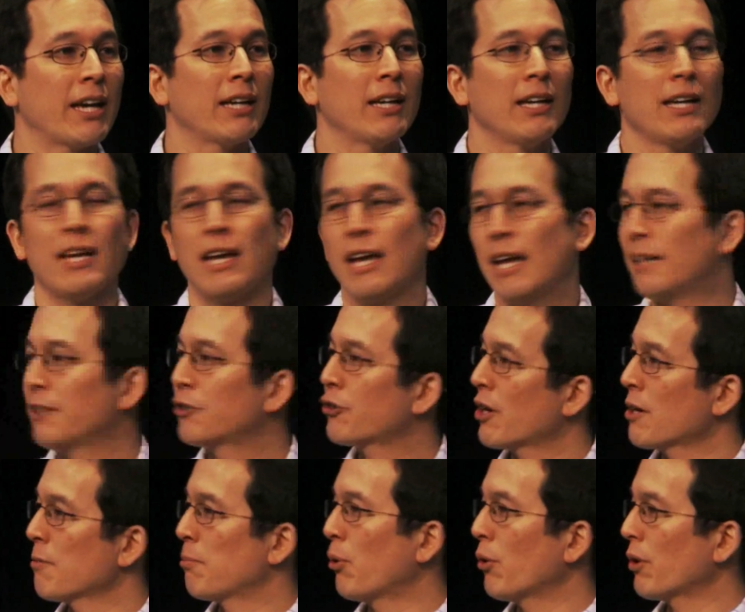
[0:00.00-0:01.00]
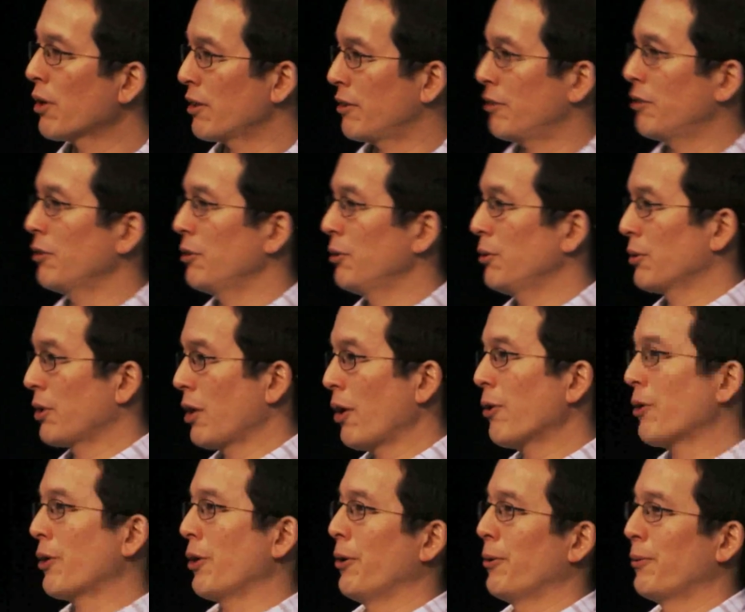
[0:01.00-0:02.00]
And he's trying to port it to
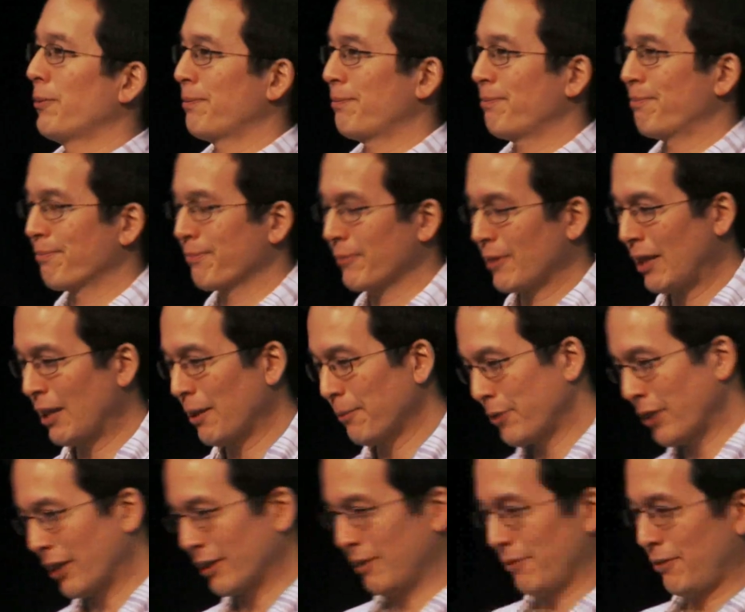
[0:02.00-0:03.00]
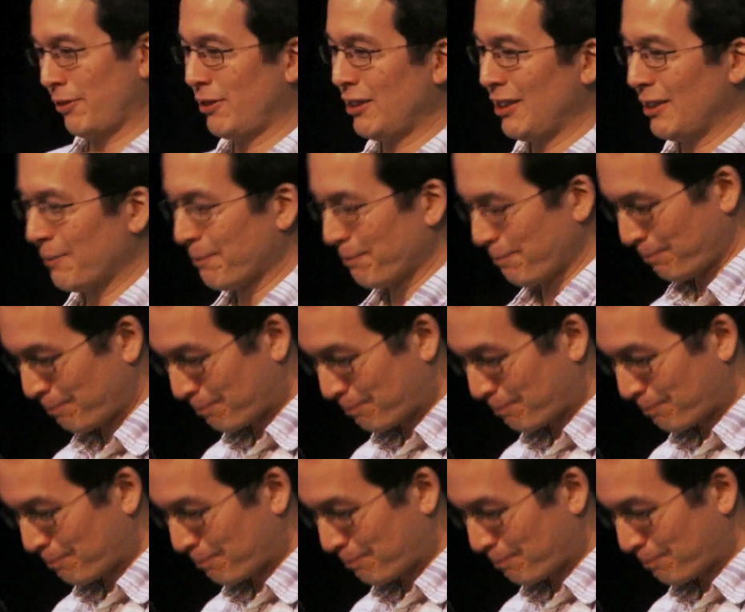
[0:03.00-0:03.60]
Cocoa and Objective-C.